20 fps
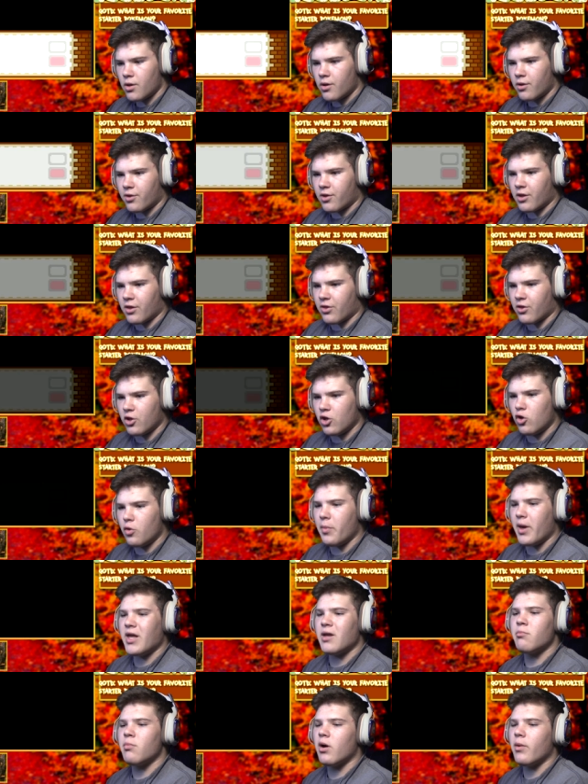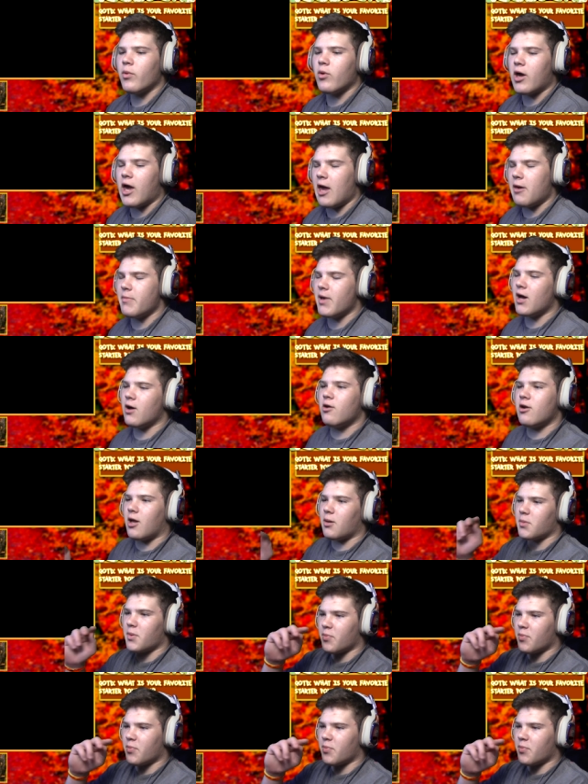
Since the new Madden Mobile came out, and I've